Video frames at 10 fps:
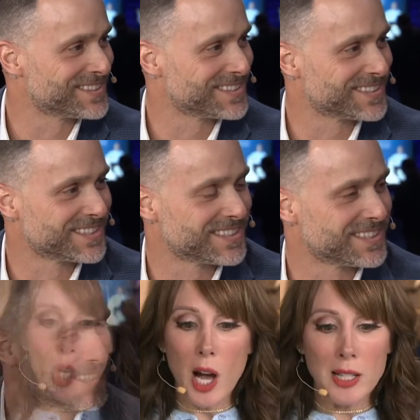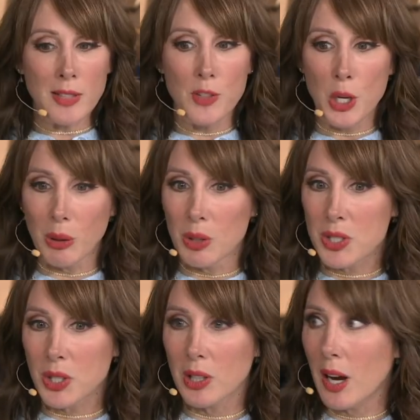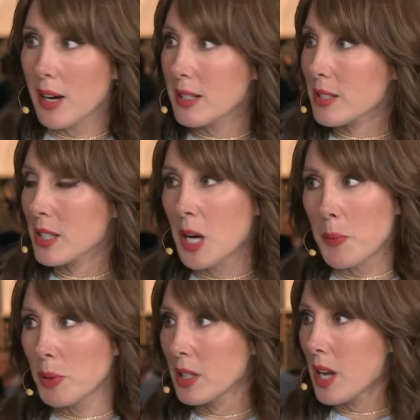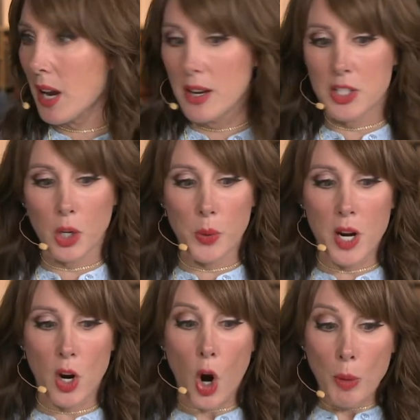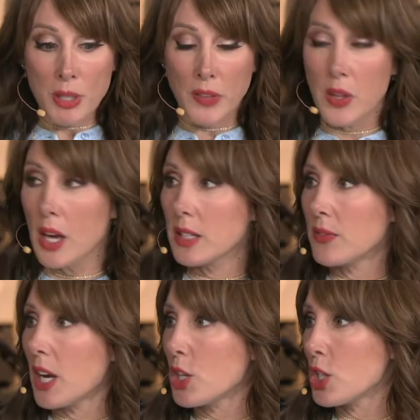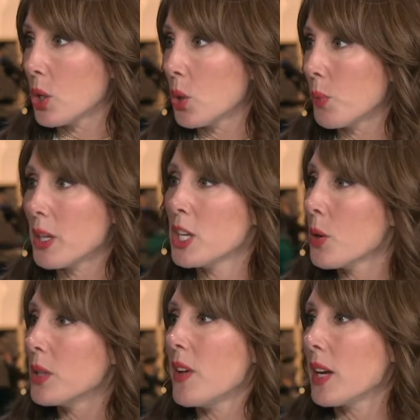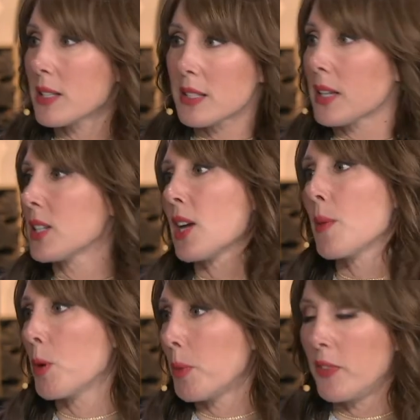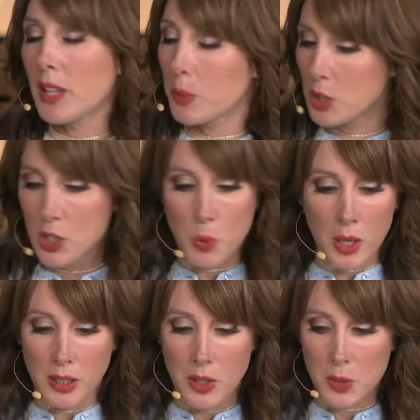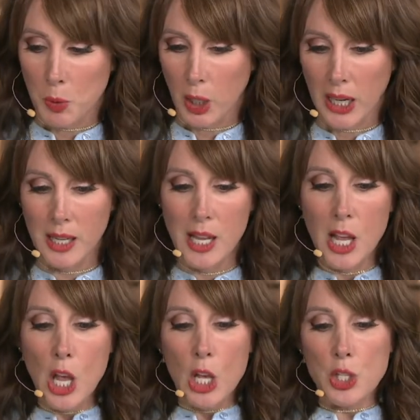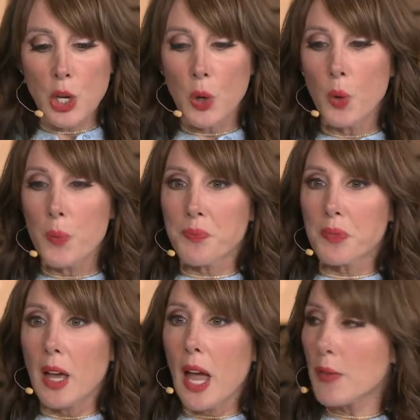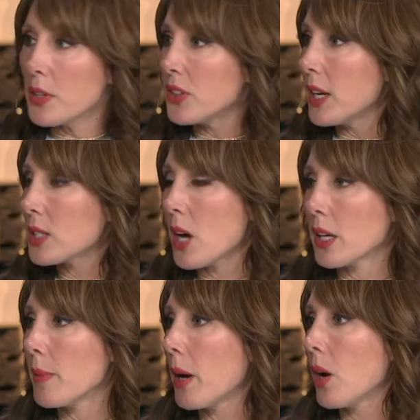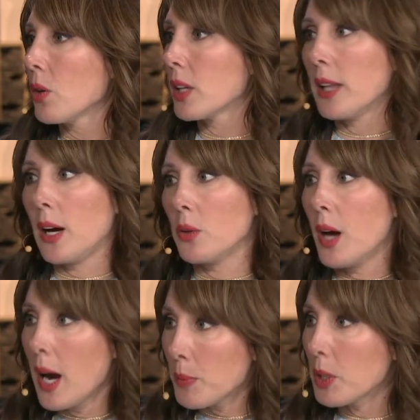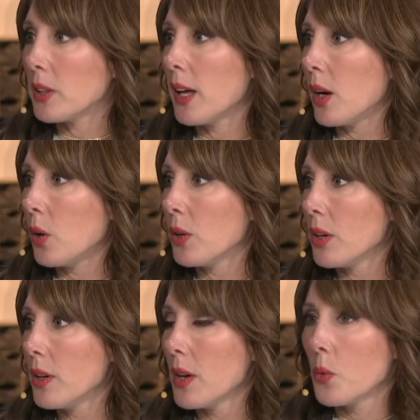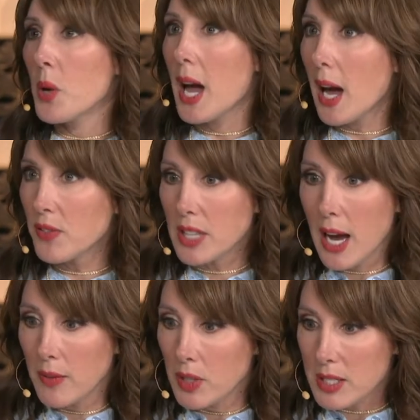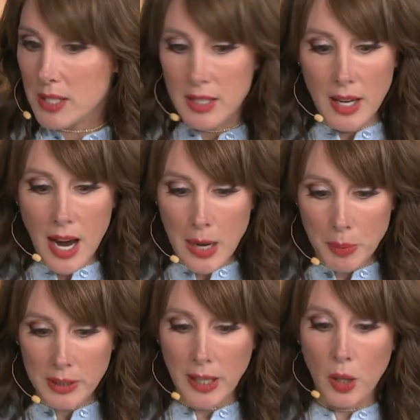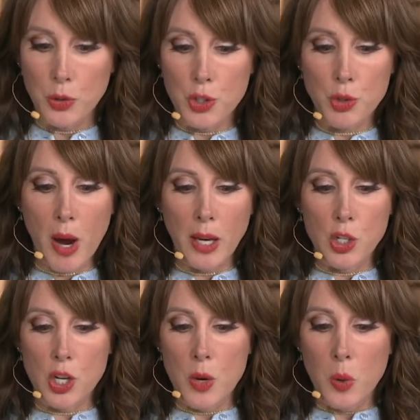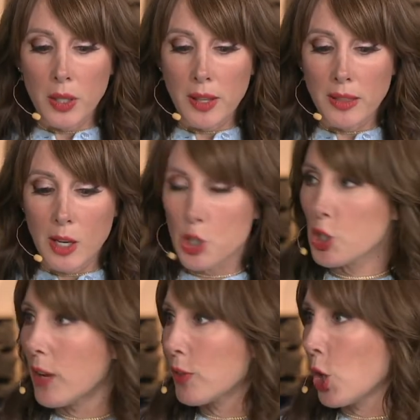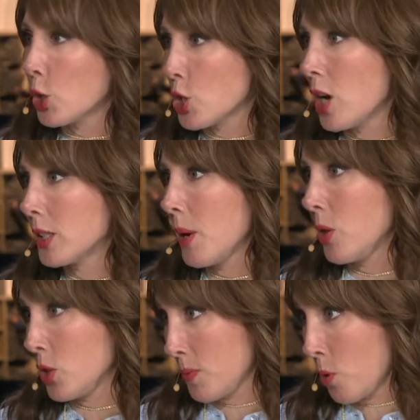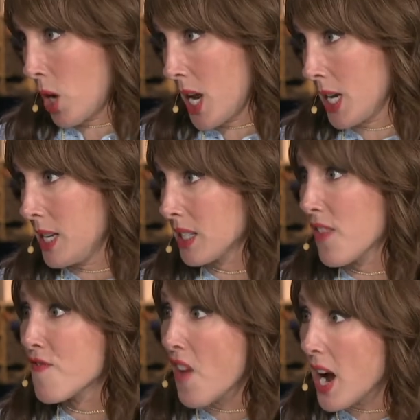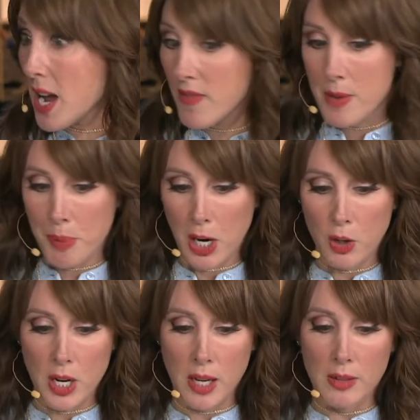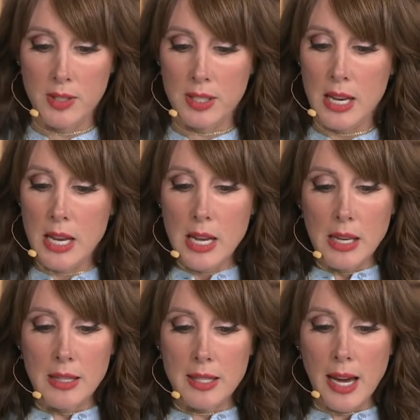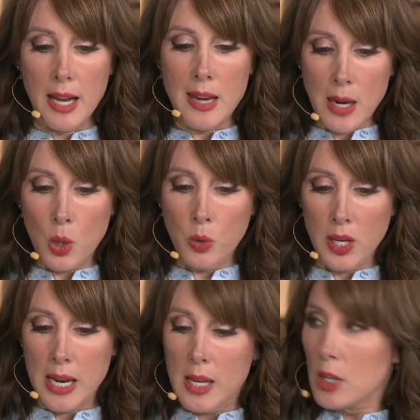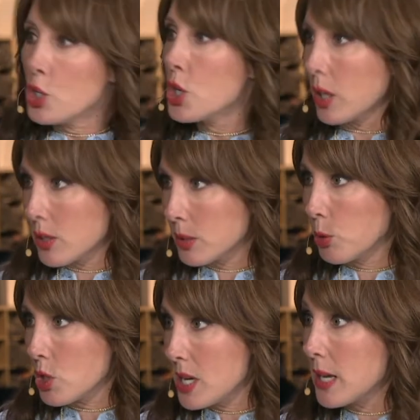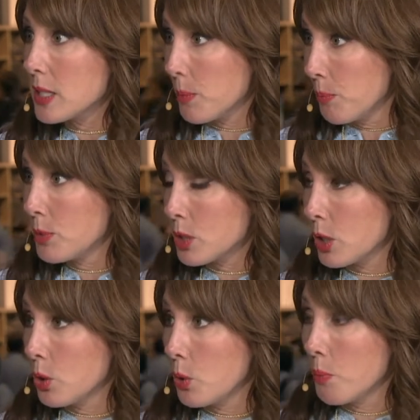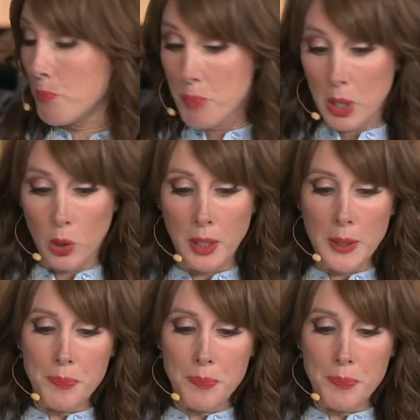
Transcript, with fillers: So lots of news the last couple of days. Here we are almost at the end of day two, but you know in Vegas is like a time warp. I feel like we just walked in this morning. So everything talking about cloud, hybrid cloud. We have to have this hybrid cloud strategy. One of the things Jeff Clark talked about this morning and is the five imperatives is that not only do customers need to, to build